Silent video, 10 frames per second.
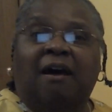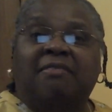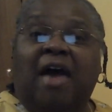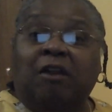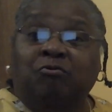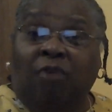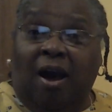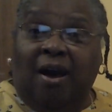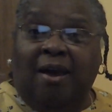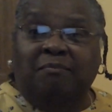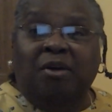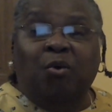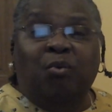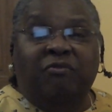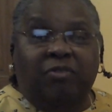that rhyme
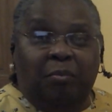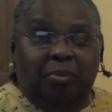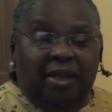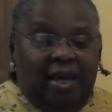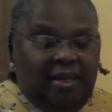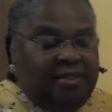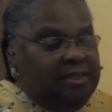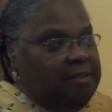with the blend